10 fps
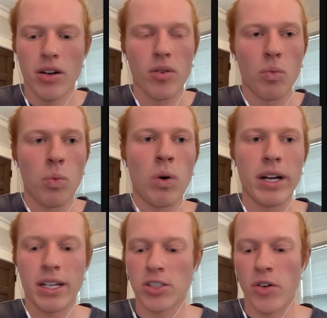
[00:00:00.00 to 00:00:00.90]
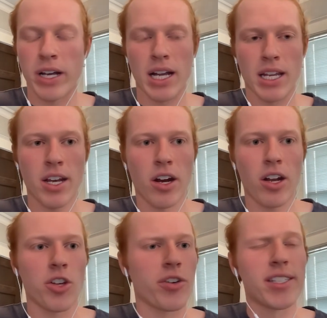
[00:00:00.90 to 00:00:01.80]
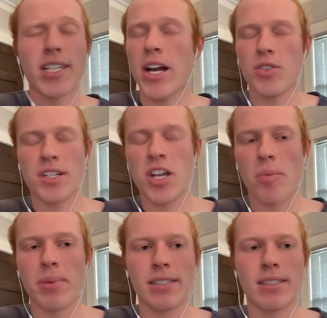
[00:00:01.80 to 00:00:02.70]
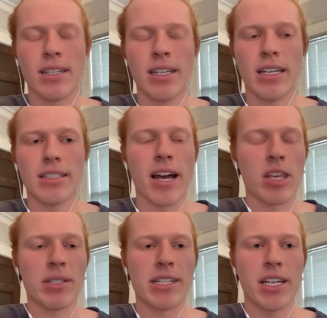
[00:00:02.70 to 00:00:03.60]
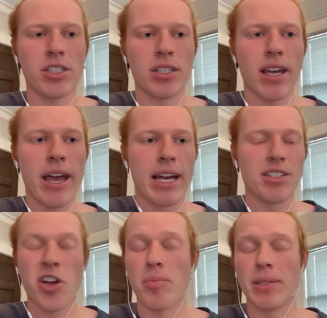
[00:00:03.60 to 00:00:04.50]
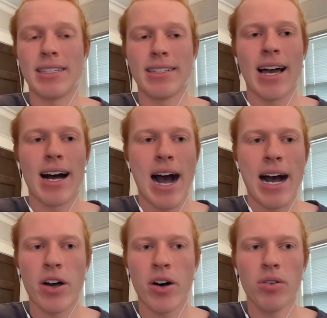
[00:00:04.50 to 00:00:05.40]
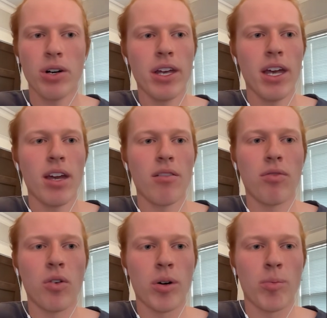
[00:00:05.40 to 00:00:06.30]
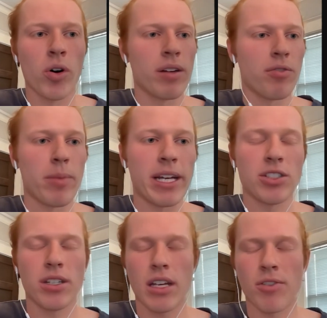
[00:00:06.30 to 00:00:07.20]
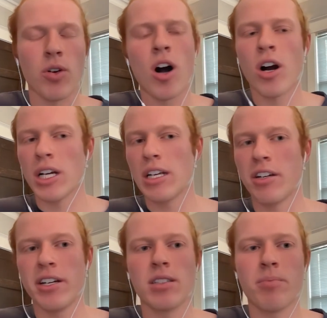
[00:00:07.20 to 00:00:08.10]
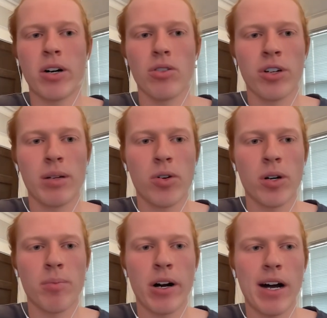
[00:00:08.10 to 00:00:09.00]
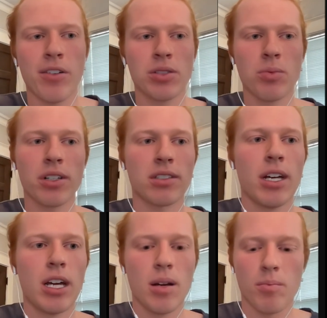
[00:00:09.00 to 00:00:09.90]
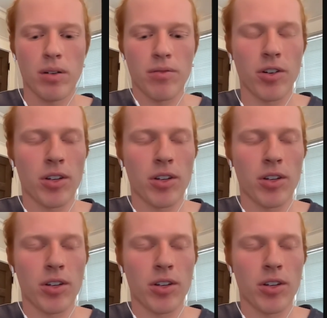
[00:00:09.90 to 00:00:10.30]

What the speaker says: what is going on here. You can check out the TRPC documentation at trpc.io for more information if you are curious about learning more about how this works. But for the